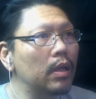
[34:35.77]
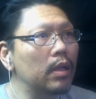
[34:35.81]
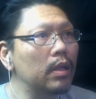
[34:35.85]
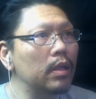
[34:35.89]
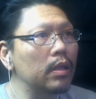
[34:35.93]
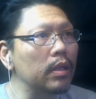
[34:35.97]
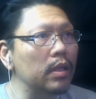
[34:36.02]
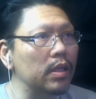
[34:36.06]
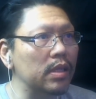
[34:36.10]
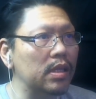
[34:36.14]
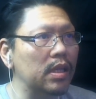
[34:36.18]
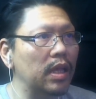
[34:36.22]

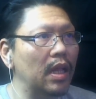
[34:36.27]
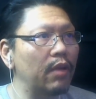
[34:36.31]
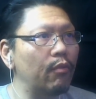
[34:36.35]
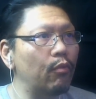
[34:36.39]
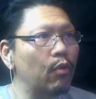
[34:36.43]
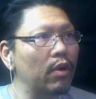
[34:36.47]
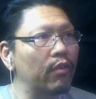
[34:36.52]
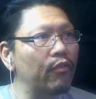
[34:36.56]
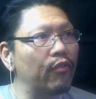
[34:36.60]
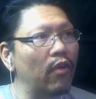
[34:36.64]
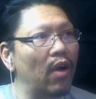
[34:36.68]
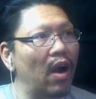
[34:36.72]
Does clay
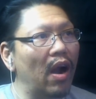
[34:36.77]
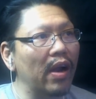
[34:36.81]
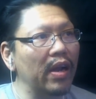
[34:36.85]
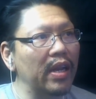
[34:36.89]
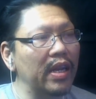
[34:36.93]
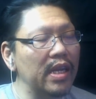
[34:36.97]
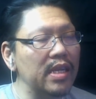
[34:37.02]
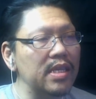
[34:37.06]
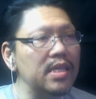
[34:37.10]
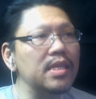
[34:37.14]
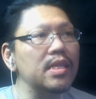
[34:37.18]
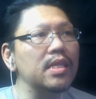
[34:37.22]
work for iron?
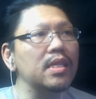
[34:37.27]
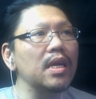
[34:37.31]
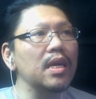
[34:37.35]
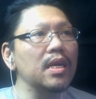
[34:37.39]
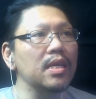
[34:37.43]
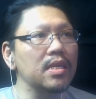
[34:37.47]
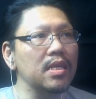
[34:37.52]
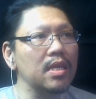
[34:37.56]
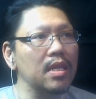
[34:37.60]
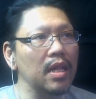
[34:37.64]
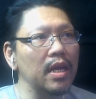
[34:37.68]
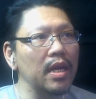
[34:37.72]
Yes, it
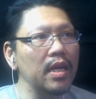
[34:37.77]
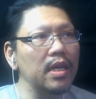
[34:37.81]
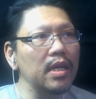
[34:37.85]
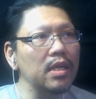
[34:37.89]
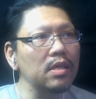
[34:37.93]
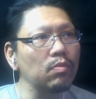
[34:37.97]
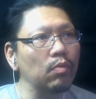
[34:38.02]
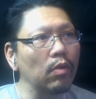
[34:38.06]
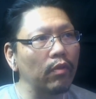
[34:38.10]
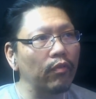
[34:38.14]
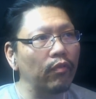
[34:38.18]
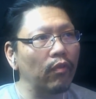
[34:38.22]
does. Clay does
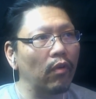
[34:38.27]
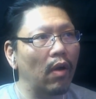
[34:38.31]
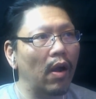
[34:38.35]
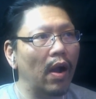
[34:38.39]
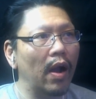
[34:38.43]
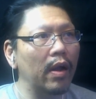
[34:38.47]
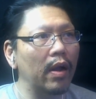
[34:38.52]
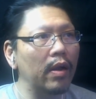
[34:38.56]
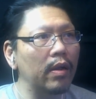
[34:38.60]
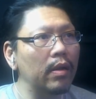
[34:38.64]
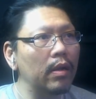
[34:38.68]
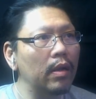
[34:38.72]
work for
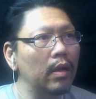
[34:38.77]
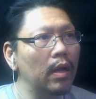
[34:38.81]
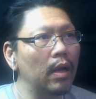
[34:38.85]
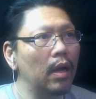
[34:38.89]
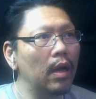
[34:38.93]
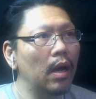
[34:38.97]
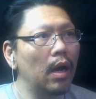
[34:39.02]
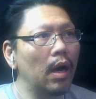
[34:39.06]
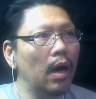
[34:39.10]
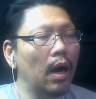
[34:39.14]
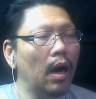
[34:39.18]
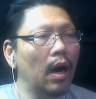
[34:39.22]
iron.
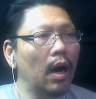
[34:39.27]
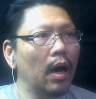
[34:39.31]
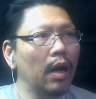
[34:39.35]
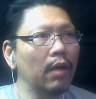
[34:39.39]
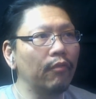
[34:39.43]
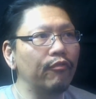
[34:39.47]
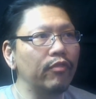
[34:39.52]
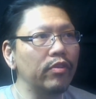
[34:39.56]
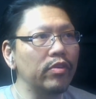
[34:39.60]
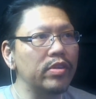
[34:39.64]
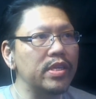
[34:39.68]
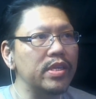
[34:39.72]

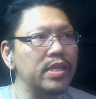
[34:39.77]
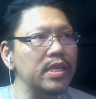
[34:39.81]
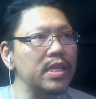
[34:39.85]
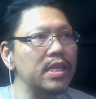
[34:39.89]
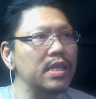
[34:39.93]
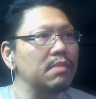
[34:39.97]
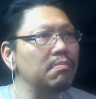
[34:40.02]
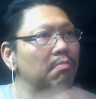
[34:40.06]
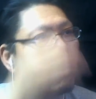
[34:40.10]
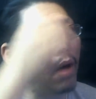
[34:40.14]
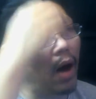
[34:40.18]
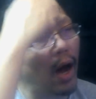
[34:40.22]
If you see
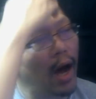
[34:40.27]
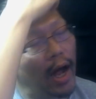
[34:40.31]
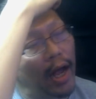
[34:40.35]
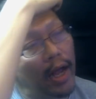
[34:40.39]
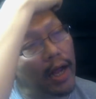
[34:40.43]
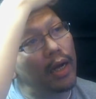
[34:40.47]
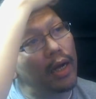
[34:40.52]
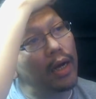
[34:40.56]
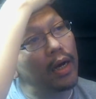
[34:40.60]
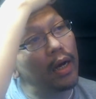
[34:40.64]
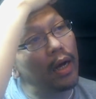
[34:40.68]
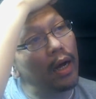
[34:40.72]

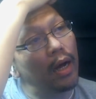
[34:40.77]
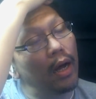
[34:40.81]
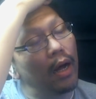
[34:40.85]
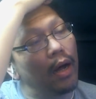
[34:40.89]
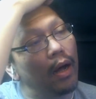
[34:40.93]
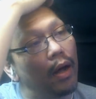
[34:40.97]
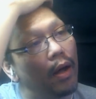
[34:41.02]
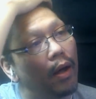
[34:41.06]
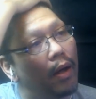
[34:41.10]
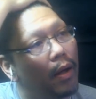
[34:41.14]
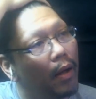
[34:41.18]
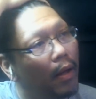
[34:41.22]

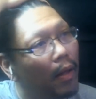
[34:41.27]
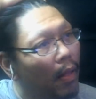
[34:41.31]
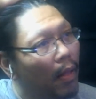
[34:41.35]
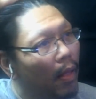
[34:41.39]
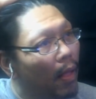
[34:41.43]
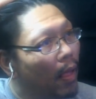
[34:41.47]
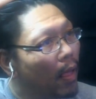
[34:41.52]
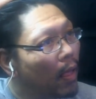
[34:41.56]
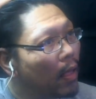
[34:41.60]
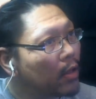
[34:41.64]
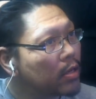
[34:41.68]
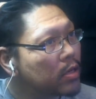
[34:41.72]
my
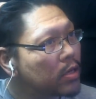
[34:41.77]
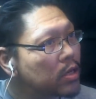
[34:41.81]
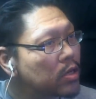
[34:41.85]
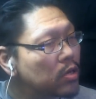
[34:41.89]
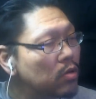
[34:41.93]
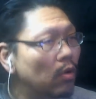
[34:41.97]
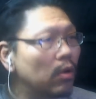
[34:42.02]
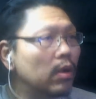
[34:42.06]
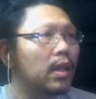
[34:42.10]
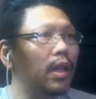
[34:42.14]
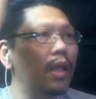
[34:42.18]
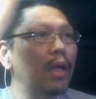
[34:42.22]

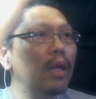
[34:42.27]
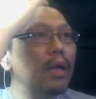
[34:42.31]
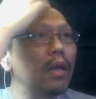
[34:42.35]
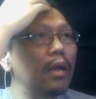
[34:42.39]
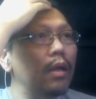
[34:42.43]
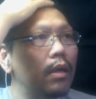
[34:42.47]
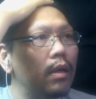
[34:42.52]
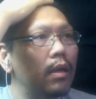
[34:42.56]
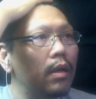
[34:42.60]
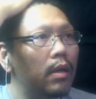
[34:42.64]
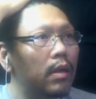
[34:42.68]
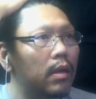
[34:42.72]
soiling,
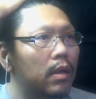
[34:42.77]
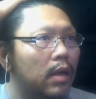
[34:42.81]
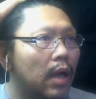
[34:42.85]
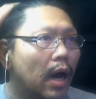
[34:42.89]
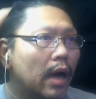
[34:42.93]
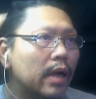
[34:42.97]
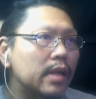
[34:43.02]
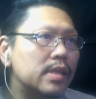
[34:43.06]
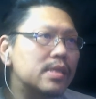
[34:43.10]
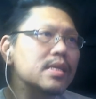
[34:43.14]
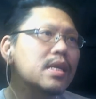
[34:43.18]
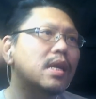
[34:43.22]
how
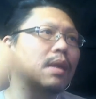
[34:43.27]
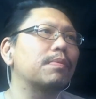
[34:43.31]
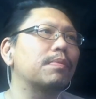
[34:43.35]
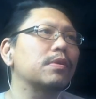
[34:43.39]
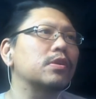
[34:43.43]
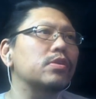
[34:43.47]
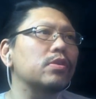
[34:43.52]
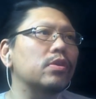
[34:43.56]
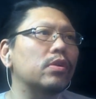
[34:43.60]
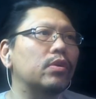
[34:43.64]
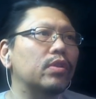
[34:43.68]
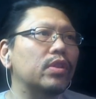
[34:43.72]
to set up a
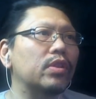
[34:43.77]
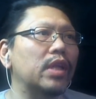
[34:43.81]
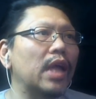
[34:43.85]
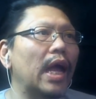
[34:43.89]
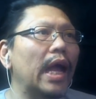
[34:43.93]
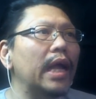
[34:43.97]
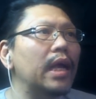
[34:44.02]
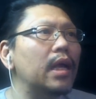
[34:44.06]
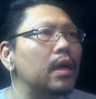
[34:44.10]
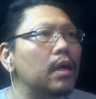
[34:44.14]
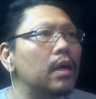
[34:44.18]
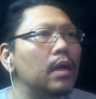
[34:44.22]
soil
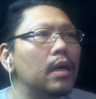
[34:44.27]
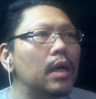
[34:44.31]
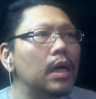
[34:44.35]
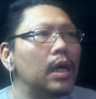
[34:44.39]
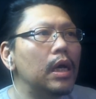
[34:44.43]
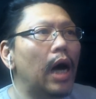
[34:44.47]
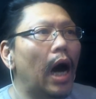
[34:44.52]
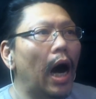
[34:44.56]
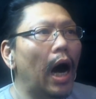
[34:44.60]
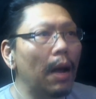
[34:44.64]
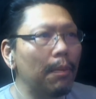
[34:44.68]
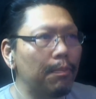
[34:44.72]
tank,
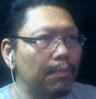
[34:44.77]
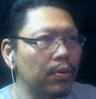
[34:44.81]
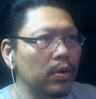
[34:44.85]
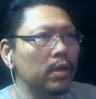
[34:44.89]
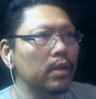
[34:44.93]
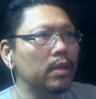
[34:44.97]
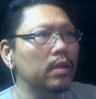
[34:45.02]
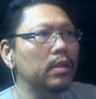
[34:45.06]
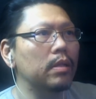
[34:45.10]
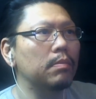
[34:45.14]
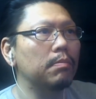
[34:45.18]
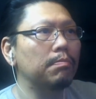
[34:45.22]
I put
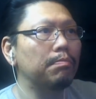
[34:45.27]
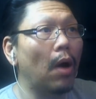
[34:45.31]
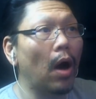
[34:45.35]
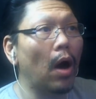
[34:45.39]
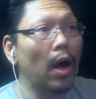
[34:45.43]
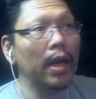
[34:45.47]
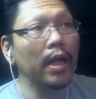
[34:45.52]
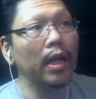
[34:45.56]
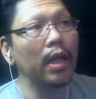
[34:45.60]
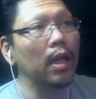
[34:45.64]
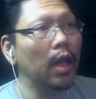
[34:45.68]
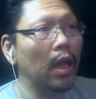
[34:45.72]

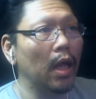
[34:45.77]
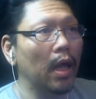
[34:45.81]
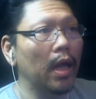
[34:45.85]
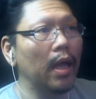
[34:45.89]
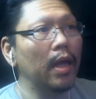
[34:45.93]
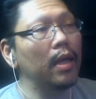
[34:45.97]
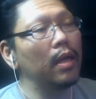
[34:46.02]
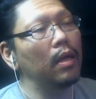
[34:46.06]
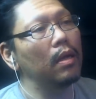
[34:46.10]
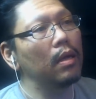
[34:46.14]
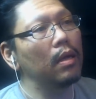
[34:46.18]
potting clay